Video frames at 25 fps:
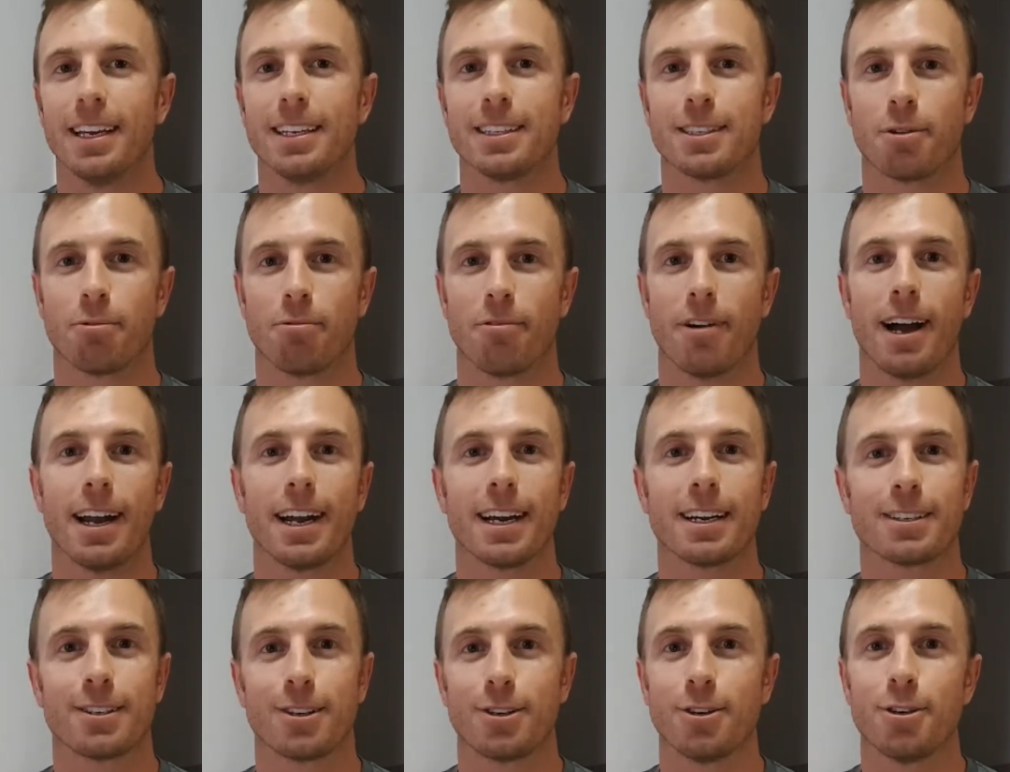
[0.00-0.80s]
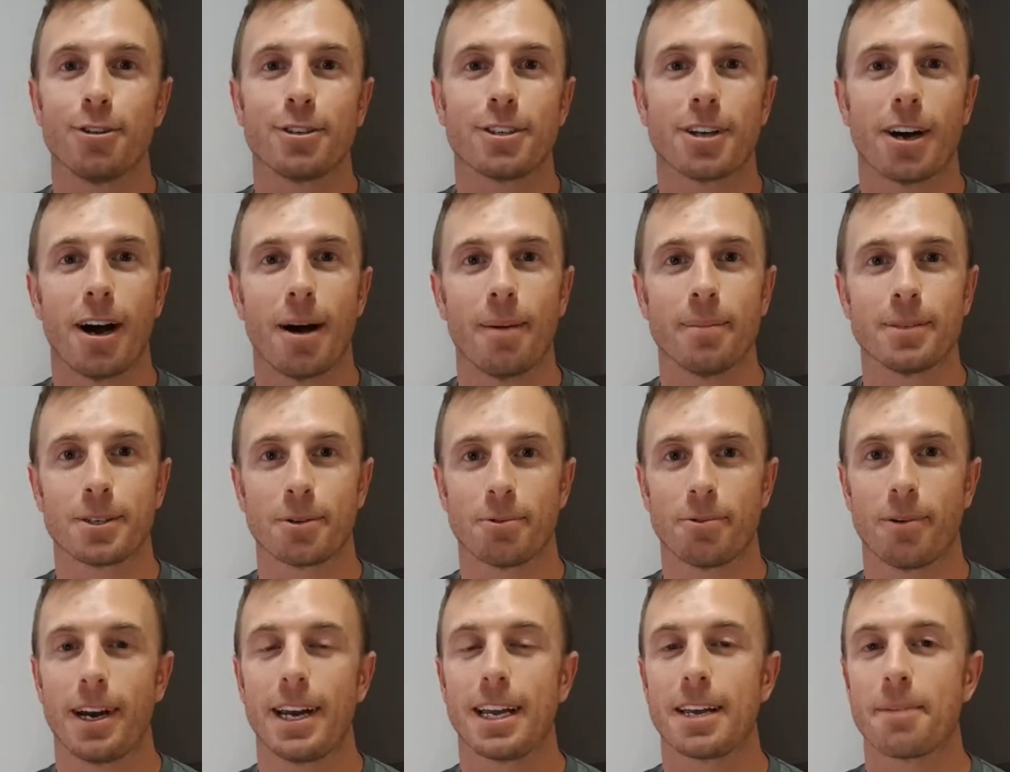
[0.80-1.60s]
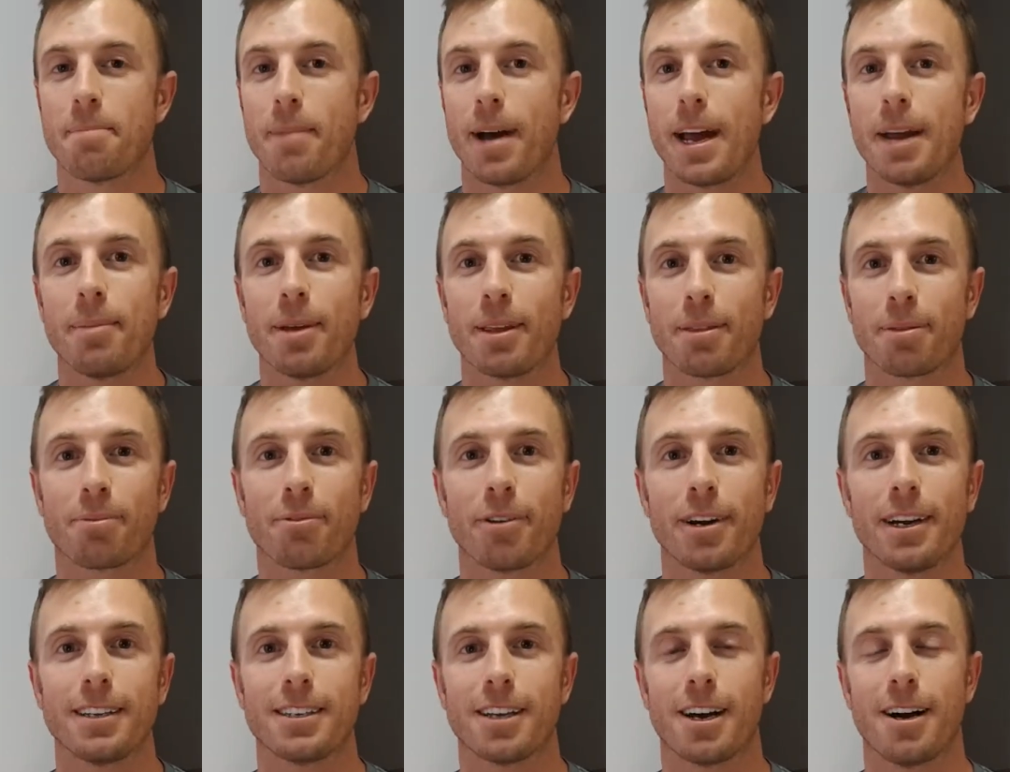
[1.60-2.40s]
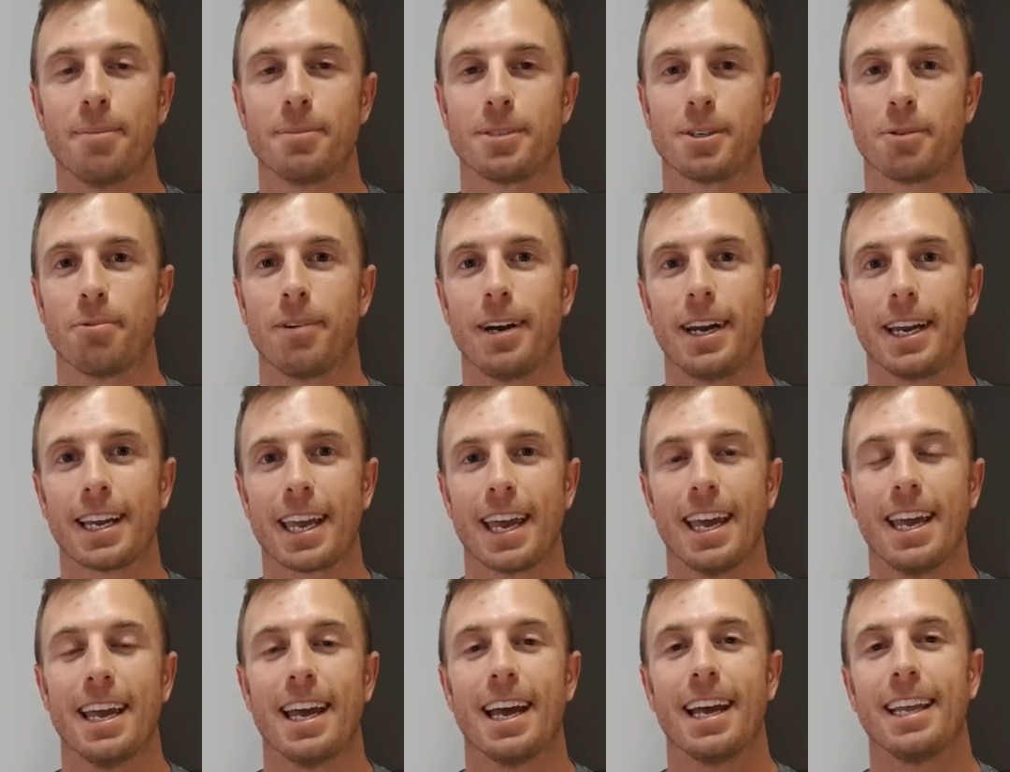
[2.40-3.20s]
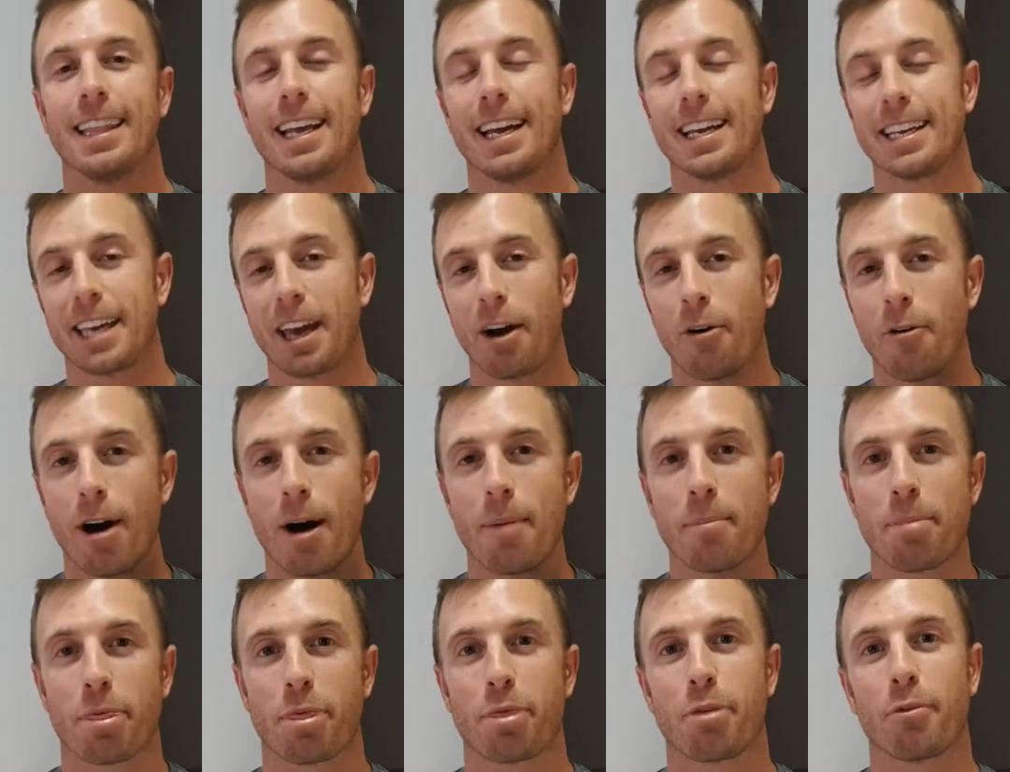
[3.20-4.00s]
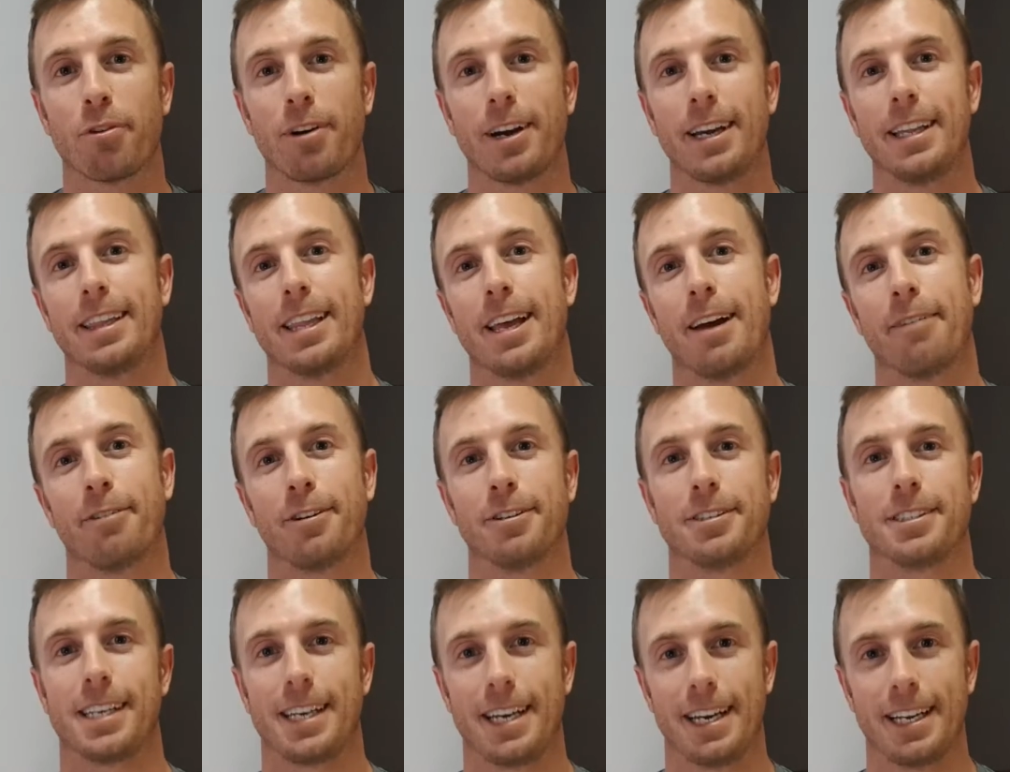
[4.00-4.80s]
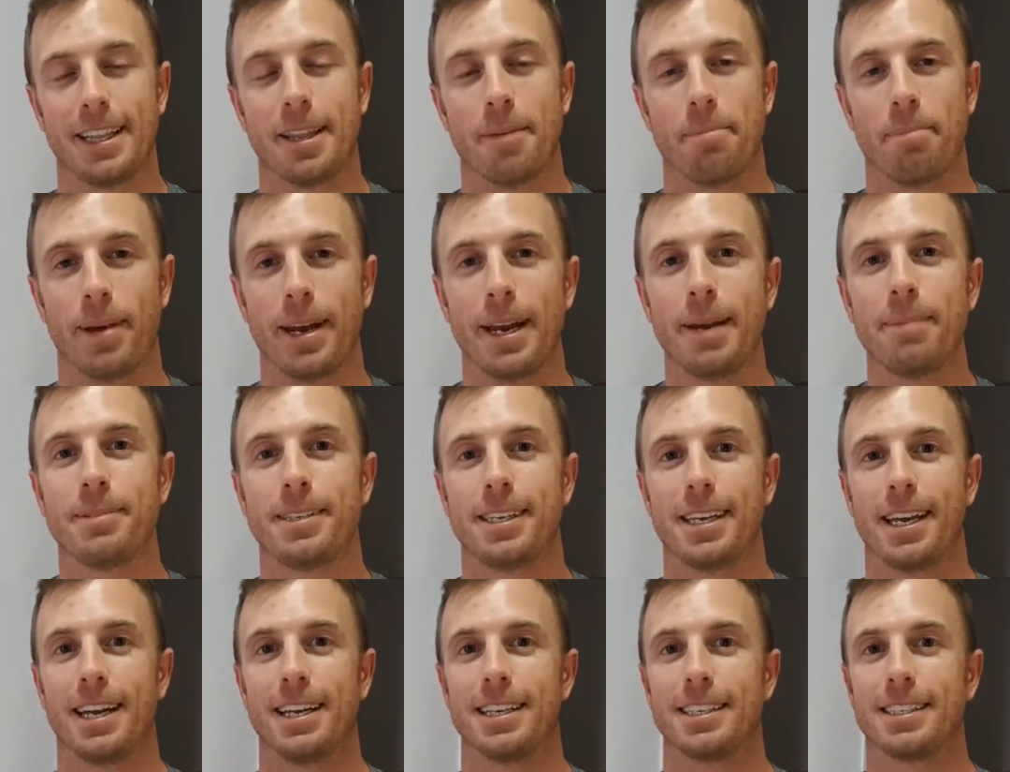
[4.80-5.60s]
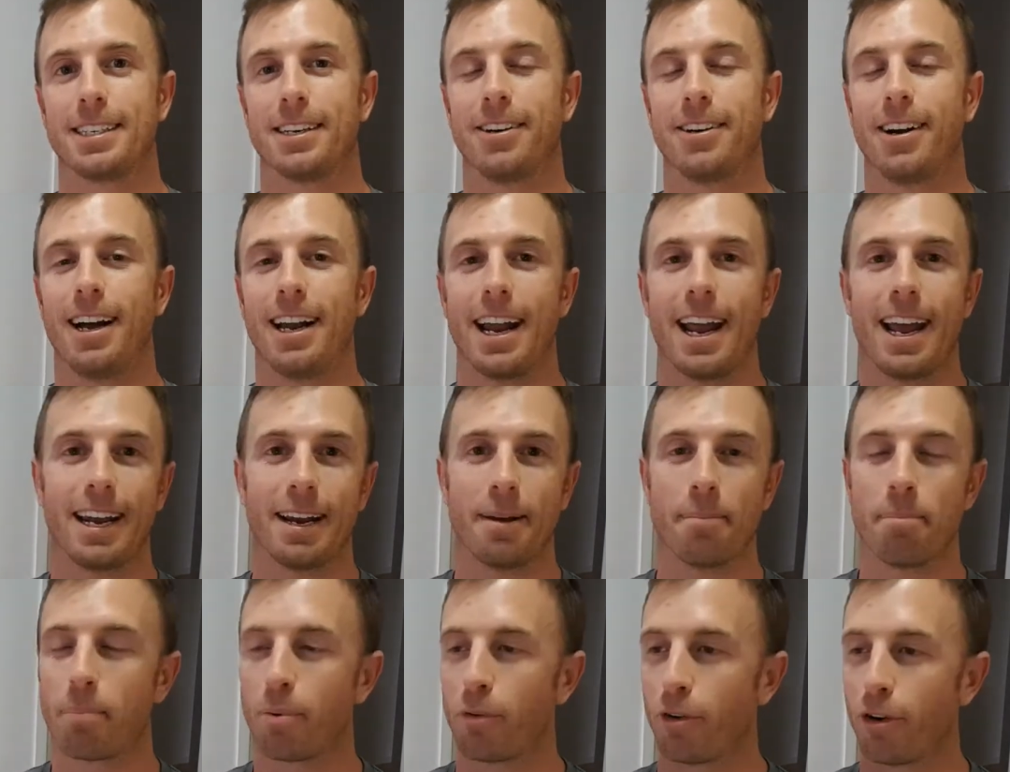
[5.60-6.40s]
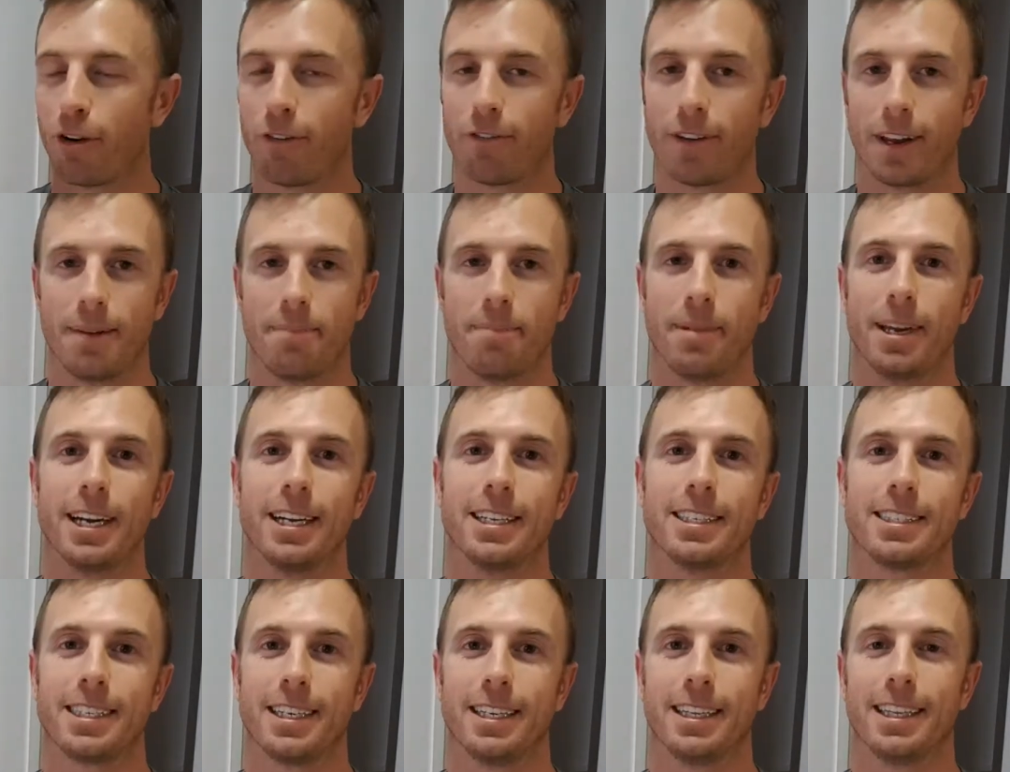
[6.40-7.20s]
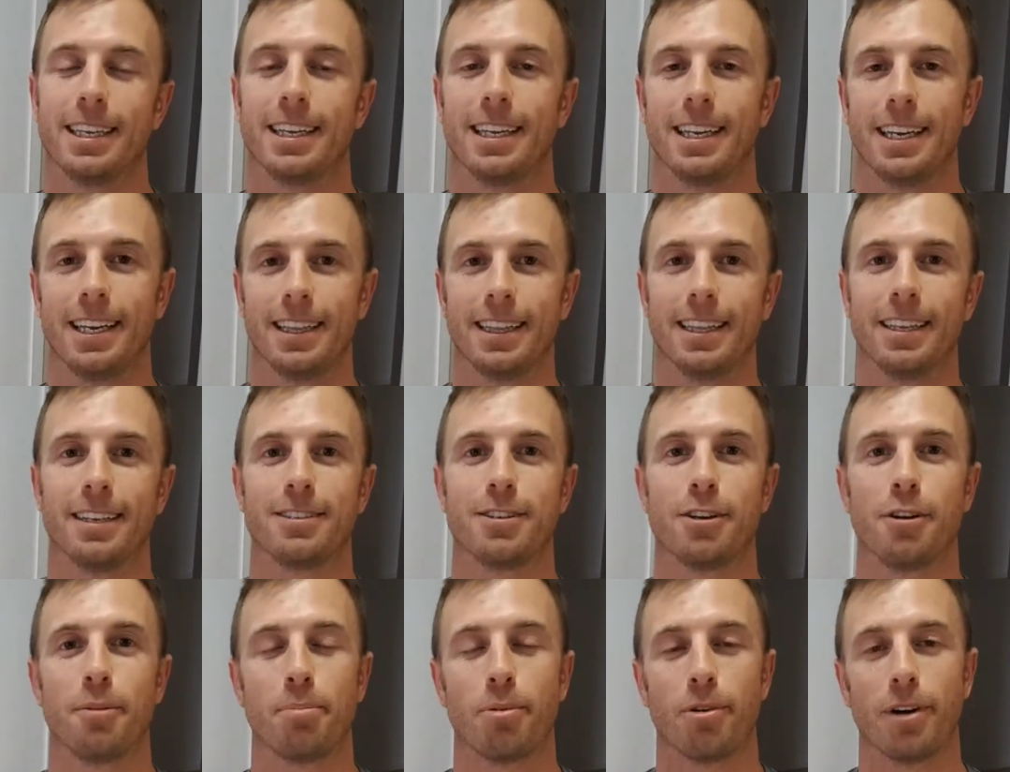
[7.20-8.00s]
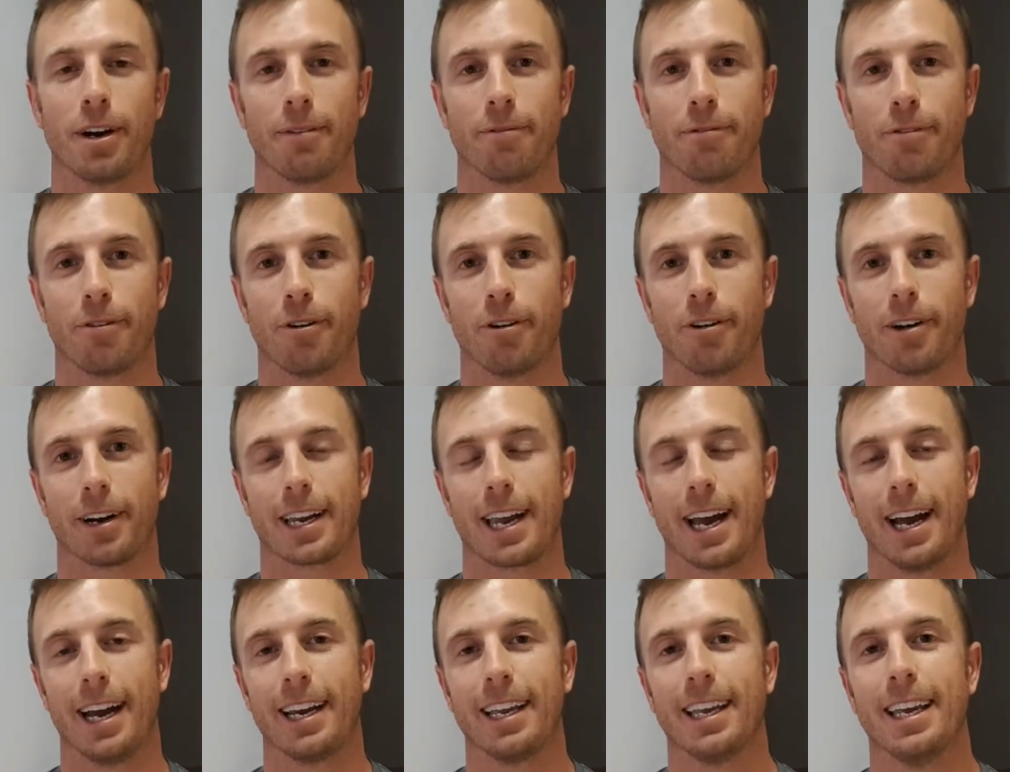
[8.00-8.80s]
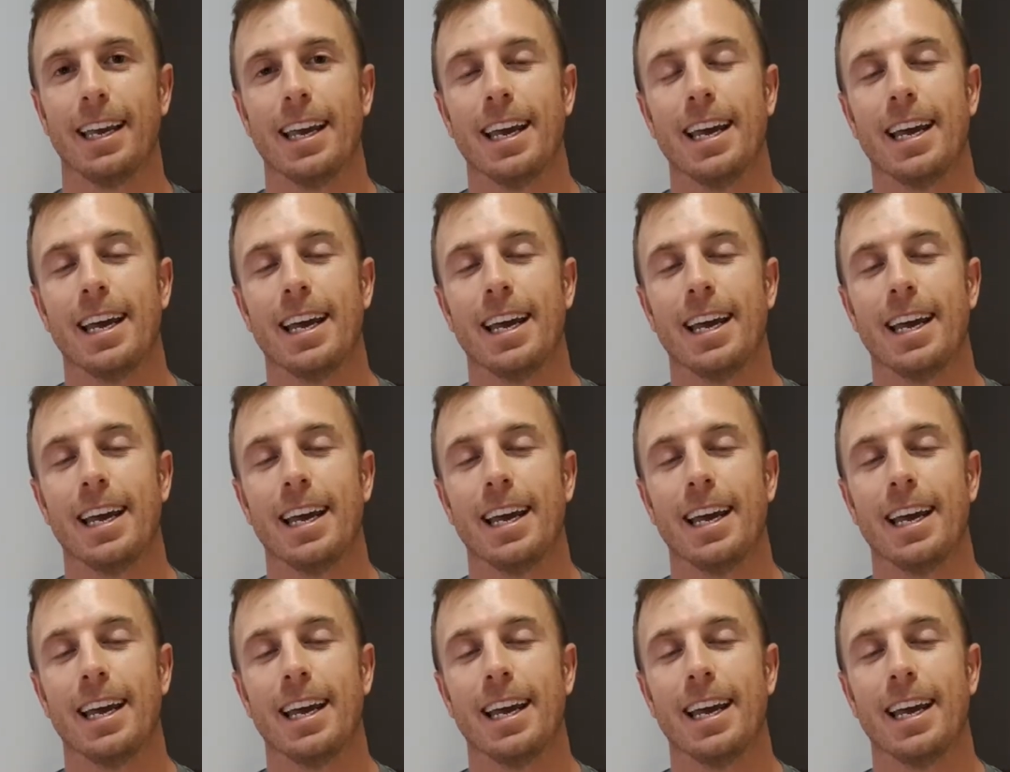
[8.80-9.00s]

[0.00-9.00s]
to running 2 times a week, maybe 3 times a week, and they go up 3 levels in the beep test, all right, and improve in minutes in the 2.4, okay?